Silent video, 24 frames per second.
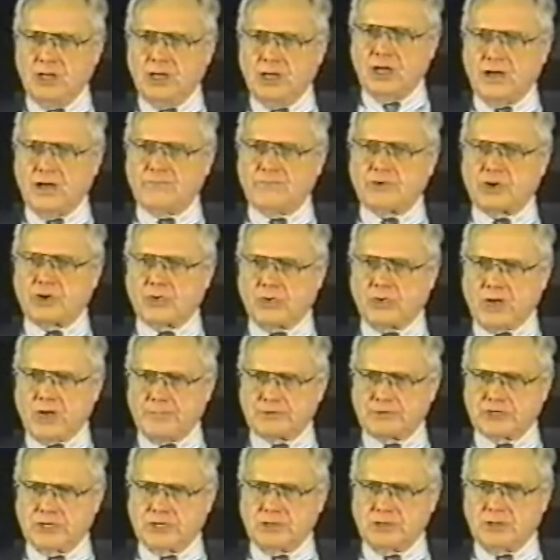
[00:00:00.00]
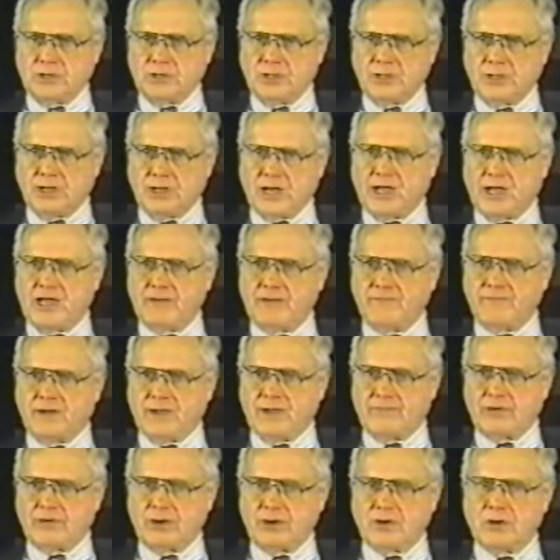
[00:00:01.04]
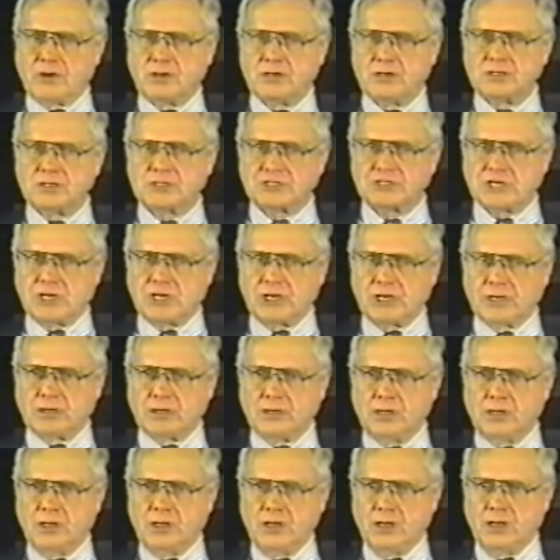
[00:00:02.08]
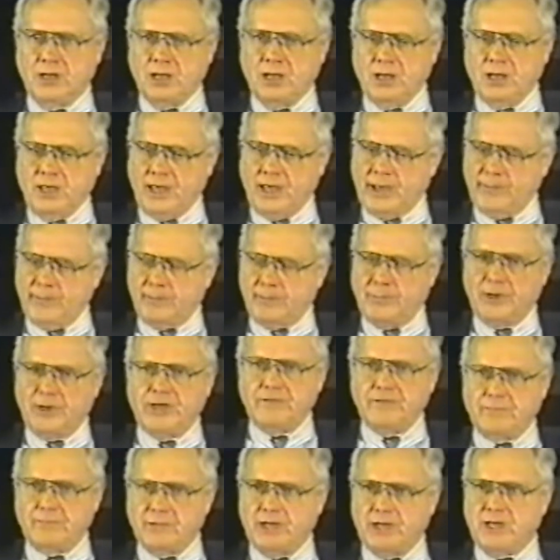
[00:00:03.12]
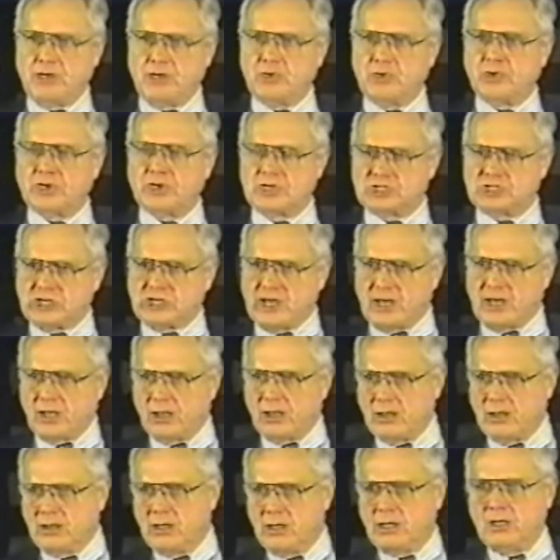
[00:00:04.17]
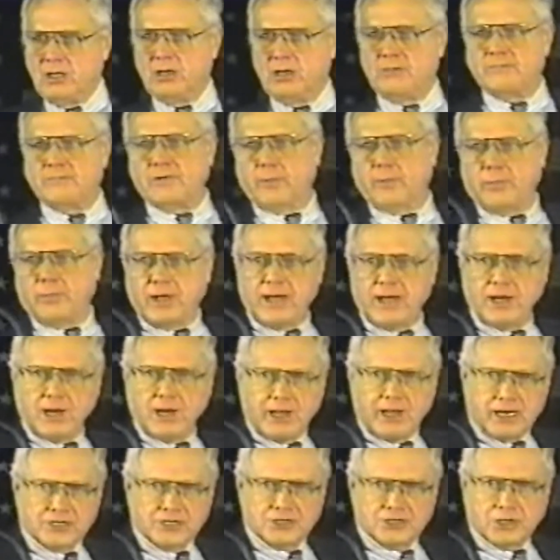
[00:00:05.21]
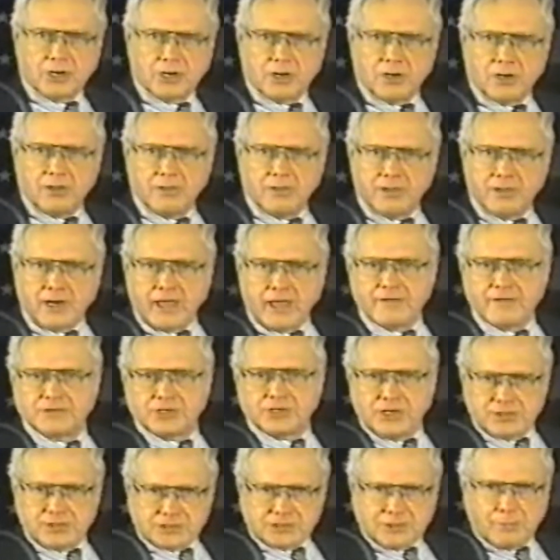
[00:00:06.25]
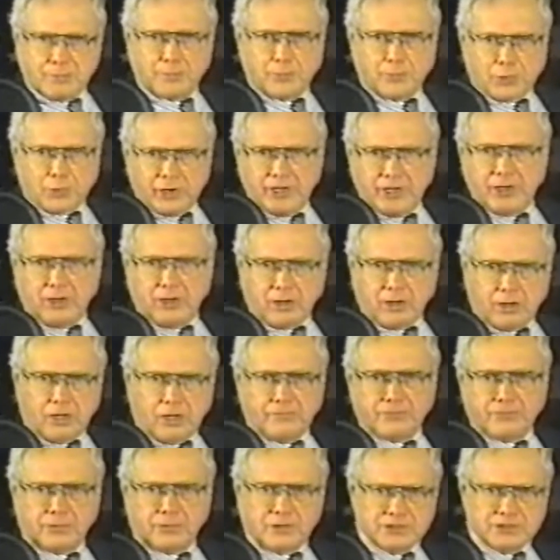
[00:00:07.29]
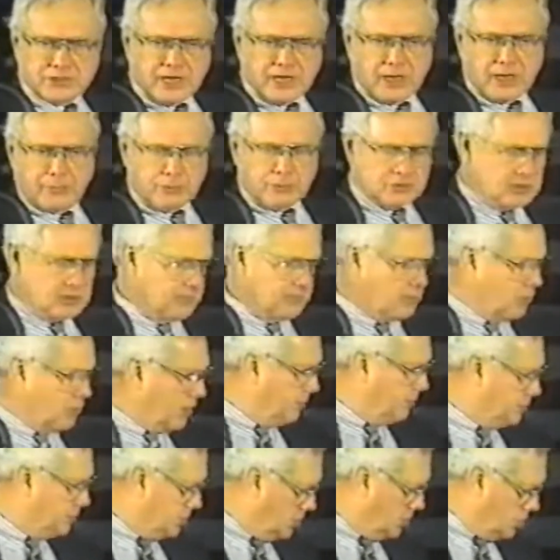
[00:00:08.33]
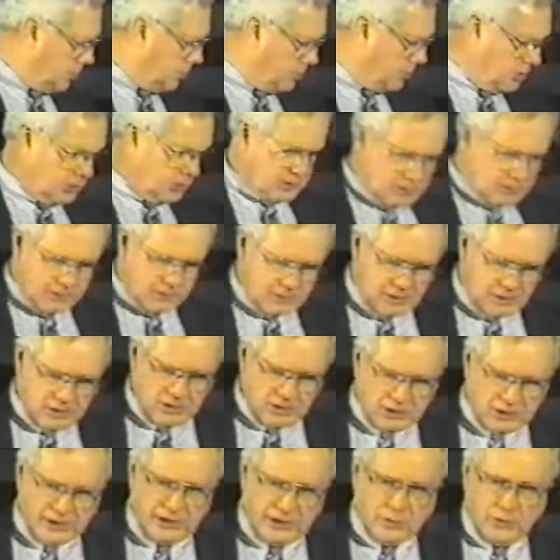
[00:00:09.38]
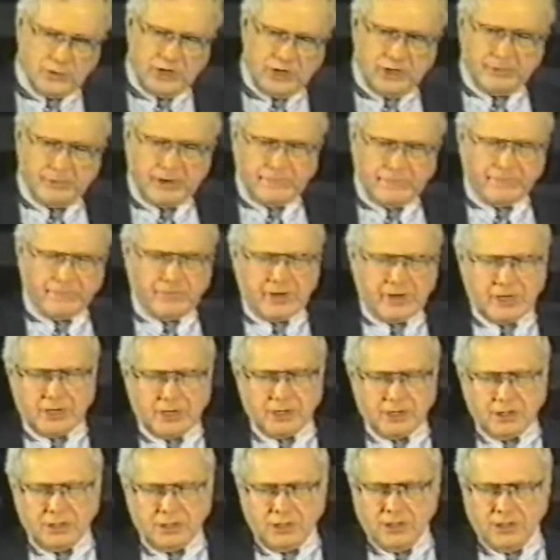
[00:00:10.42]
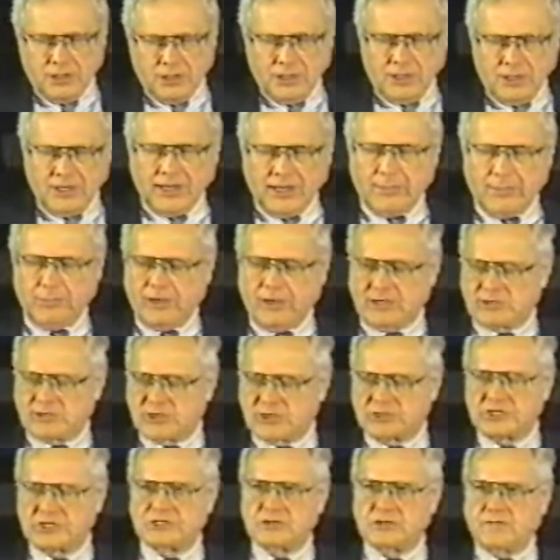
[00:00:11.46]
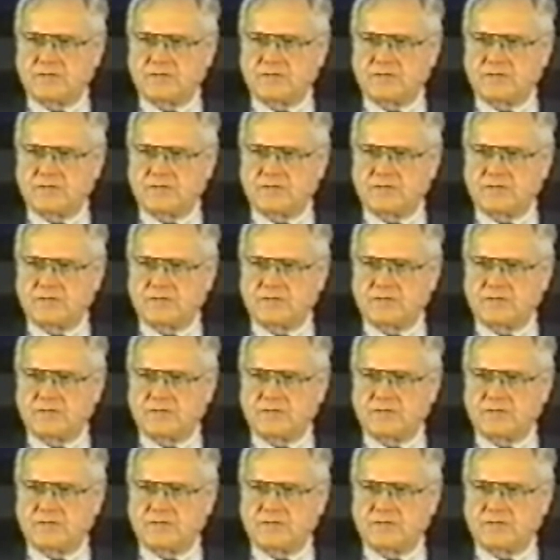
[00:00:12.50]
of corruption I have ever seen. And believe me, you can tell from my lecture that I've seen some pretty awful examples of corruption. Go on from Linda. Linda Wiegand, my friend, God bless her, she's a